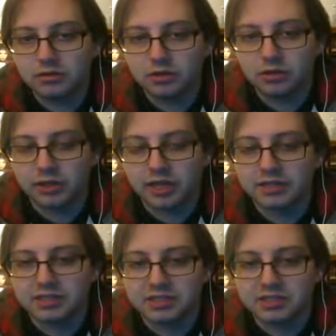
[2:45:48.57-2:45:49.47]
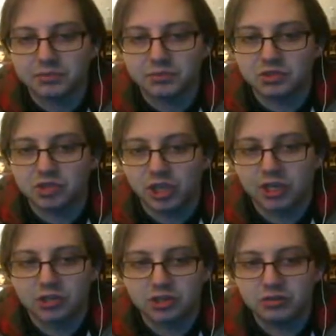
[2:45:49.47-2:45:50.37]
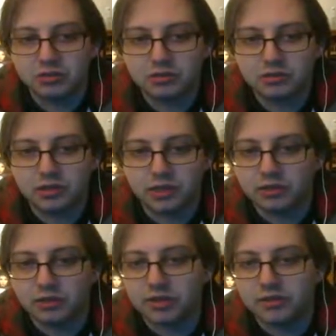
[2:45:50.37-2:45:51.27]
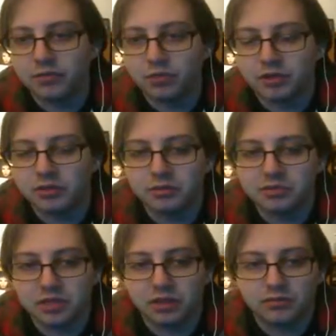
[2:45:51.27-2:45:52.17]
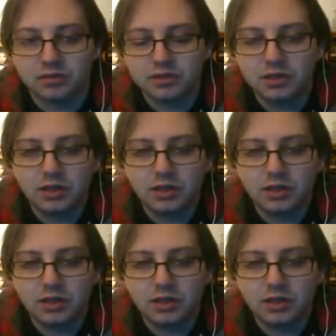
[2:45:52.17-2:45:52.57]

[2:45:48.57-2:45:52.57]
They can't accept change even within themselves.